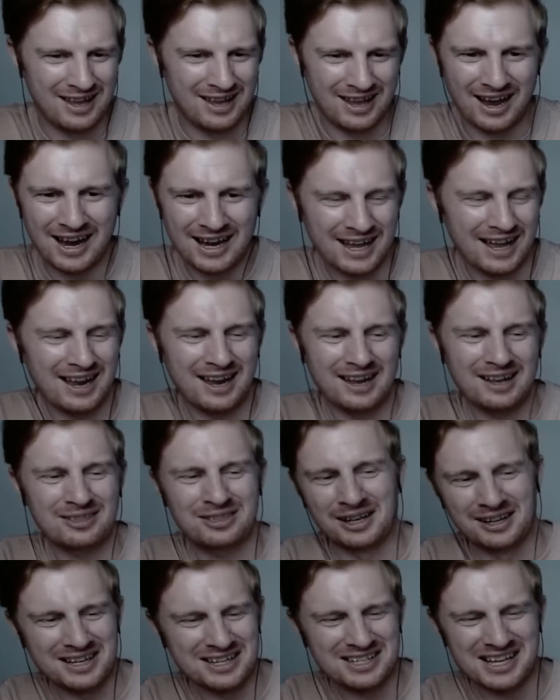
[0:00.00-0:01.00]
I
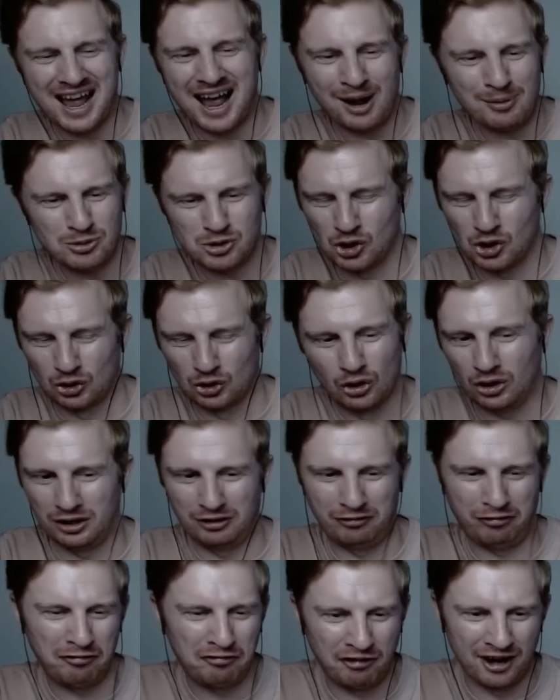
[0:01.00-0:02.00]
think it's
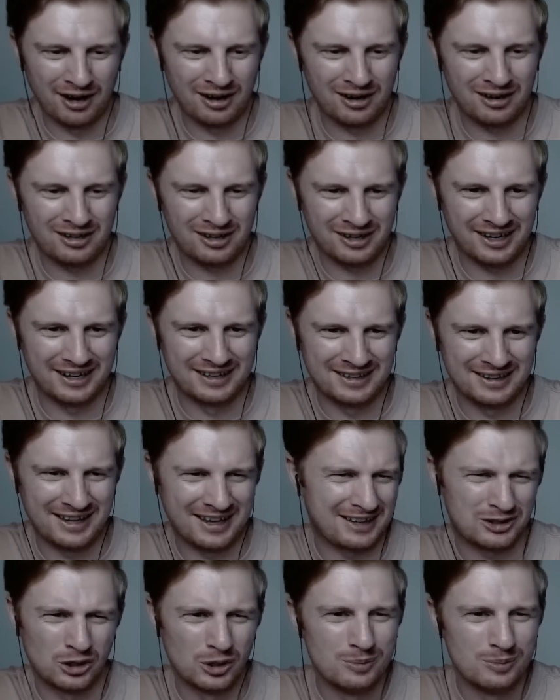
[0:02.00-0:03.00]
absolutely fair and
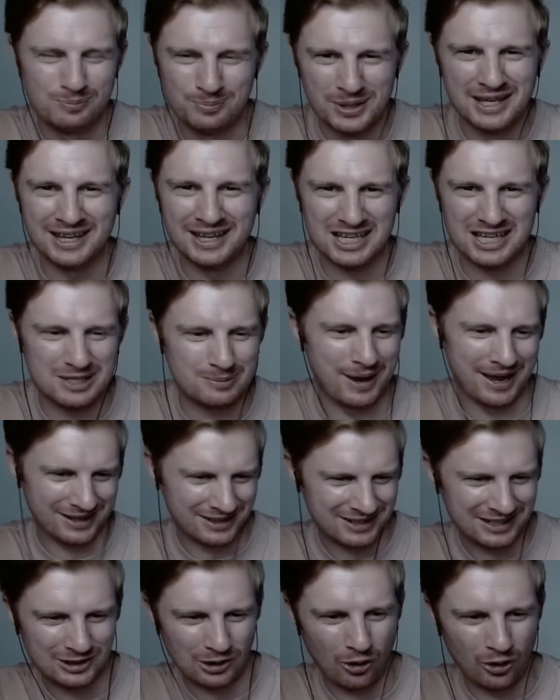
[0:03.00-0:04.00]
to be
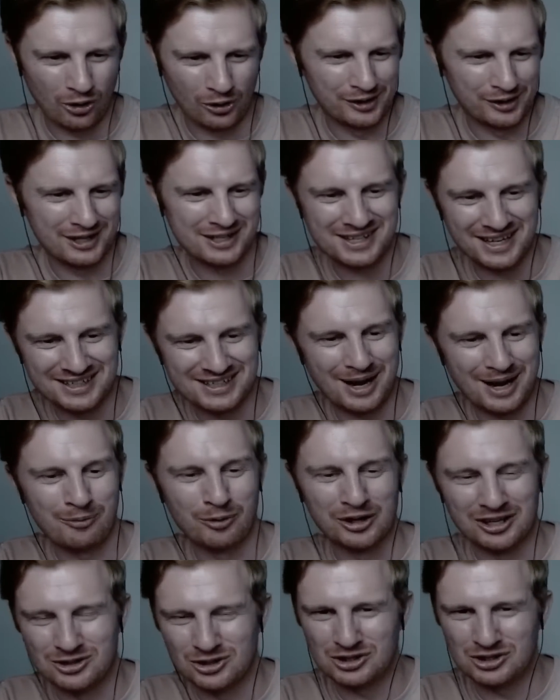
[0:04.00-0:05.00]
expected all of these things. I
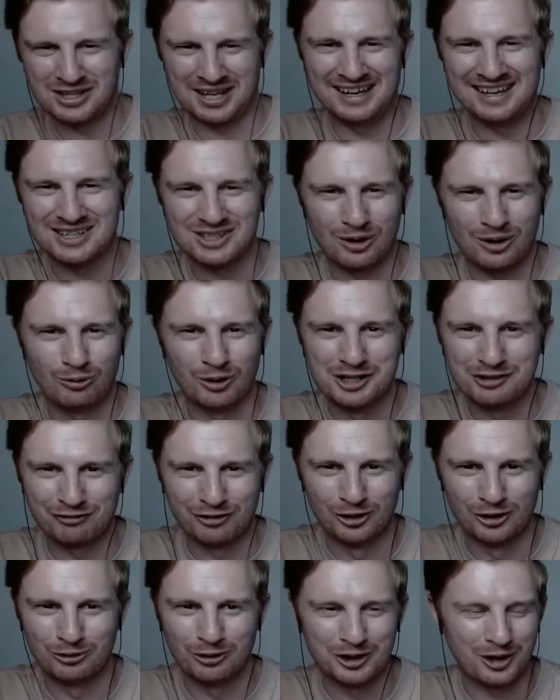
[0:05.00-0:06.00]
wouldn't just take someone's
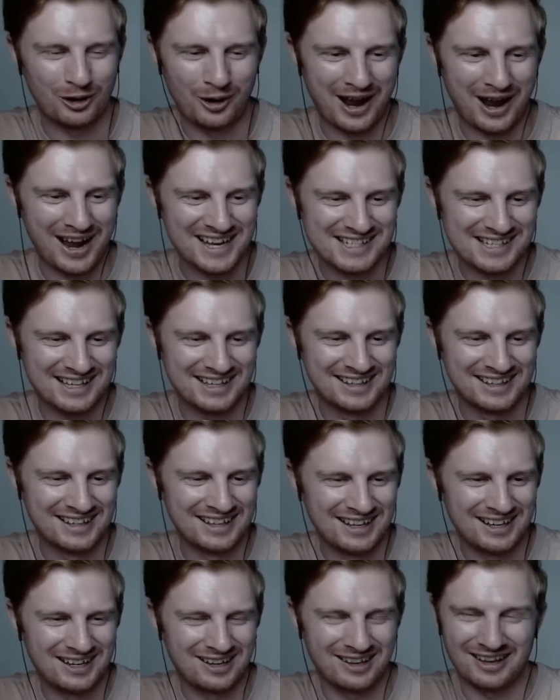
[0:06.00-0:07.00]
food without asking,
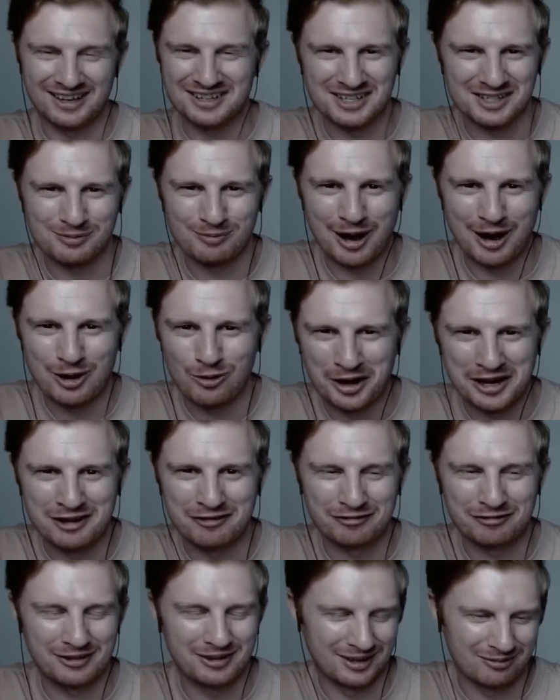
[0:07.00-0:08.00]
unless it's my
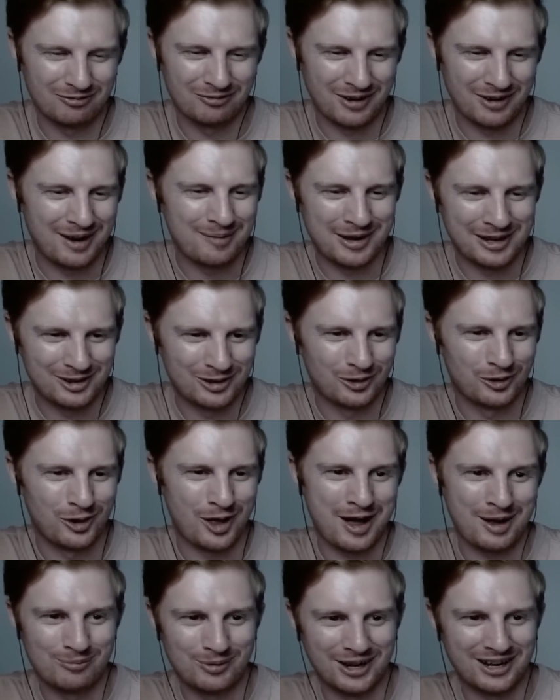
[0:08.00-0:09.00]
wife. I may do
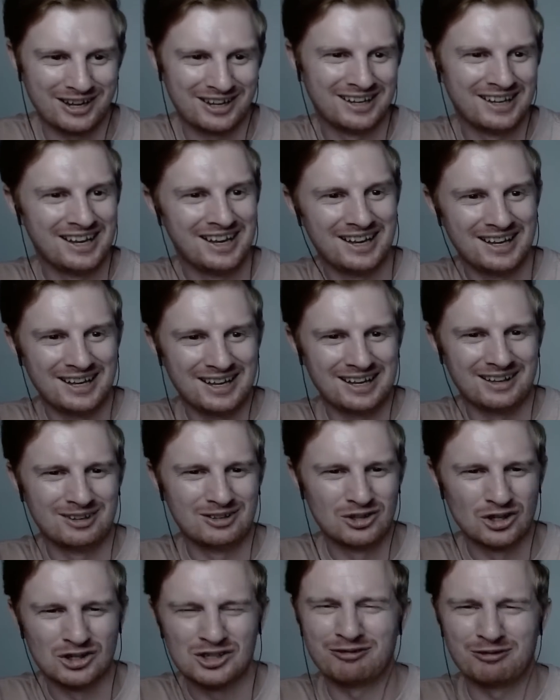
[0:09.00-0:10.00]
that, but
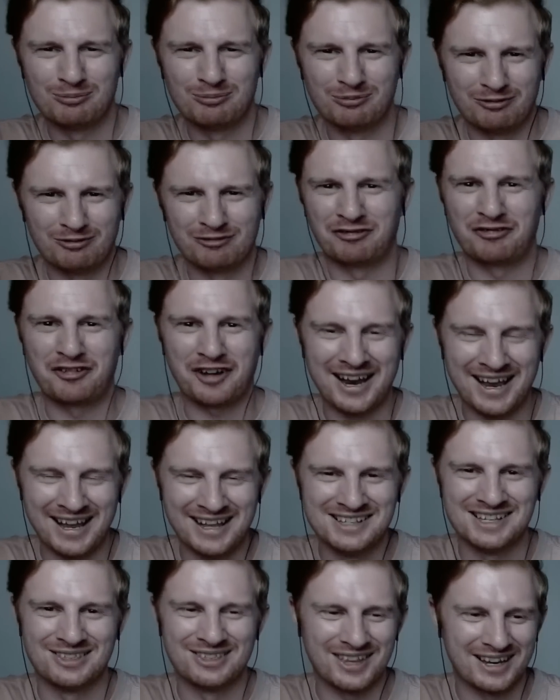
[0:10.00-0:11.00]
just
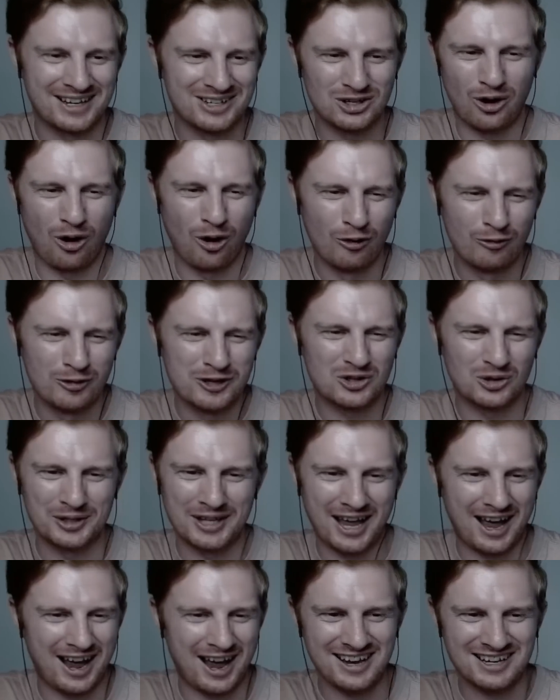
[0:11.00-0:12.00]
friends and things you're always going
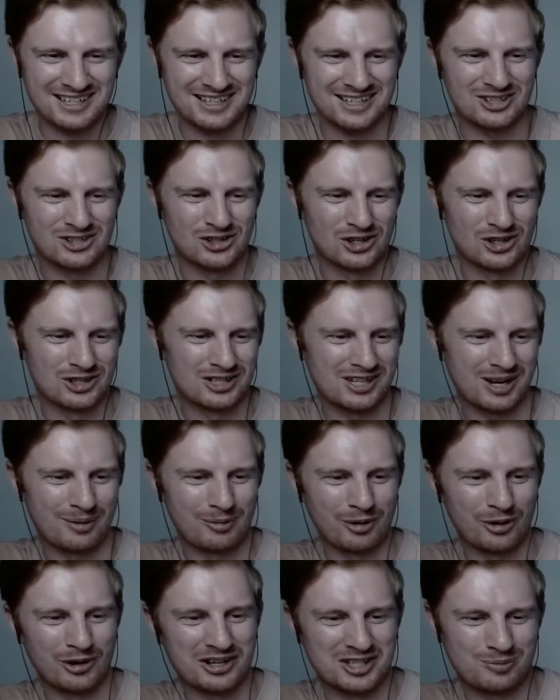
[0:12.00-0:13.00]
to ask. It's just about
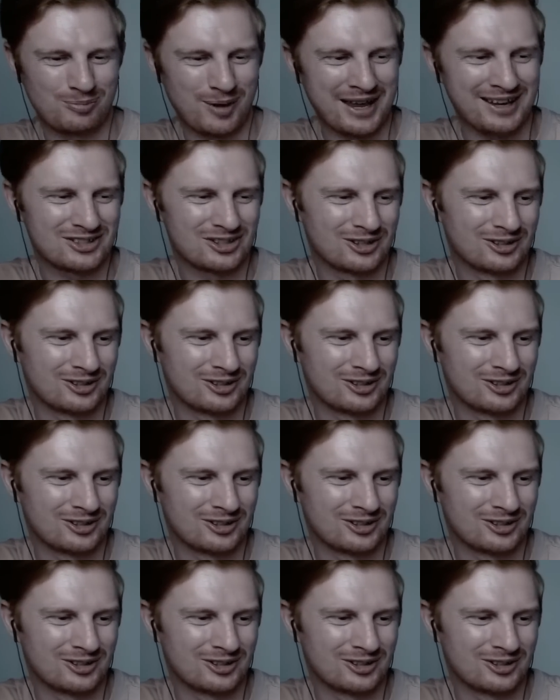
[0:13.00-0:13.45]
respect. notice you know? that